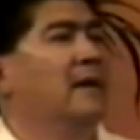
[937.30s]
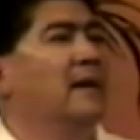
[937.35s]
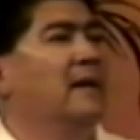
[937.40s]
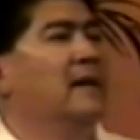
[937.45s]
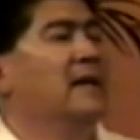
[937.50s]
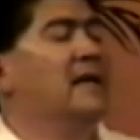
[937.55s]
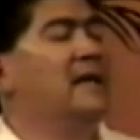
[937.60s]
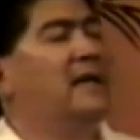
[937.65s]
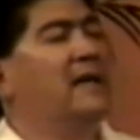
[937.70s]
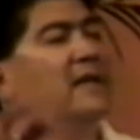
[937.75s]

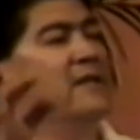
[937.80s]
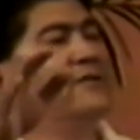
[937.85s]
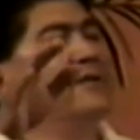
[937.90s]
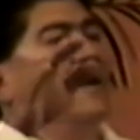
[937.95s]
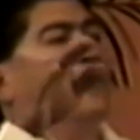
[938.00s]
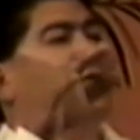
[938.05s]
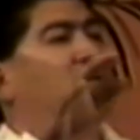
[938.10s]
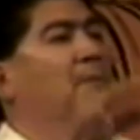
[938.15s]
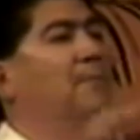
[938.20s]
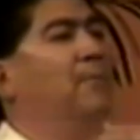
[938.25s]
He gets
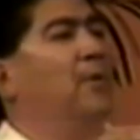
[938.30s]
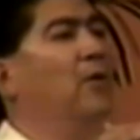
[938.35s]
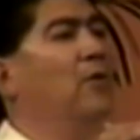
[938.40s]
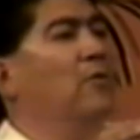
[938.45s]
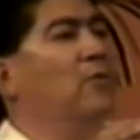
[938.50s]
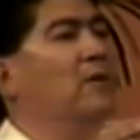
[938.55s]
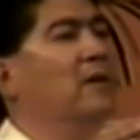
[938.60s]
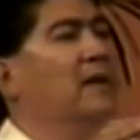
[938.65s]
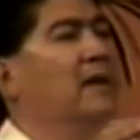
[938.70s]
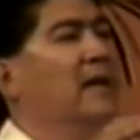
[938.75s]
off the
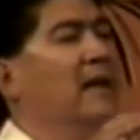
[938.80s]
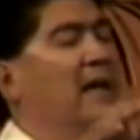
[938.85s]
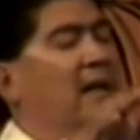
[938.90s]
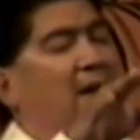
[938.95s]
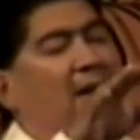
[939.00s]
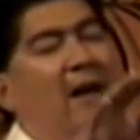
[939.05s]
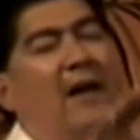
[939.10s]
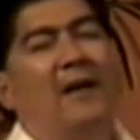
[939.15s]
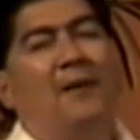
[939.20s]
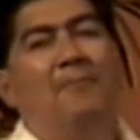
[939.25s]
boat, and
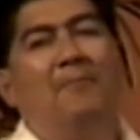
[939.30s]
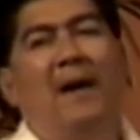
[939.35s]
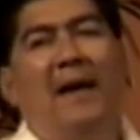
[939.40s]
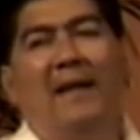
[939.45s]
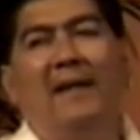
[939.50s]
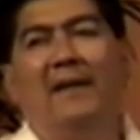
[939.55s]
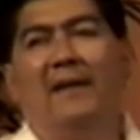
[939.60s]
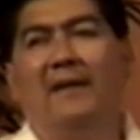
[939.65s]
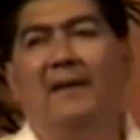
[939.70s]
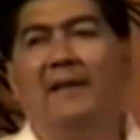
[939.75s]

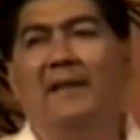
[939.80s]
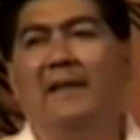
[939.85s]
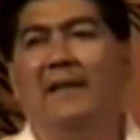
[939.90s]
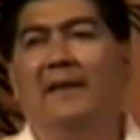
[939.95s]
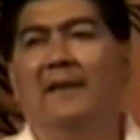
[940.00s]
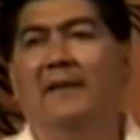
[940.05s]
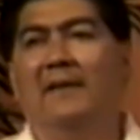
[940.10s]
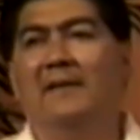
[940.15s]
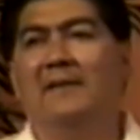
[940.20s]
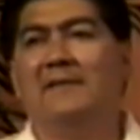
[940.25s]

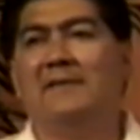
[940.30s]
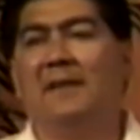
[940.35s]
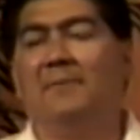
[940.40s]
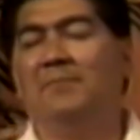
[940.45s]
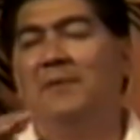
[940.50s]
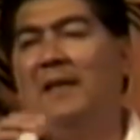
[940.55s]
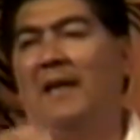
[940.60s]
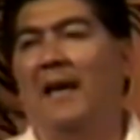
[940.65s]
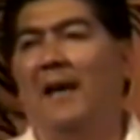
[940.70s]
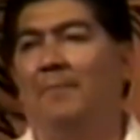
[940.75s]
automatically
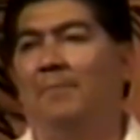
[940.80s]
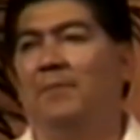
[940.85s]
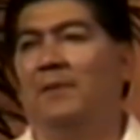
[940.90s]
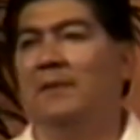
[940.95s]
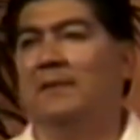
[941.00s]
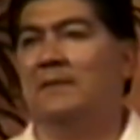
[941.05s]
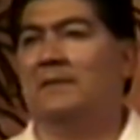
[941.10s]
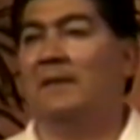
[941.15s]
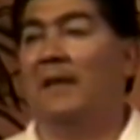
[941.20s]
something happens.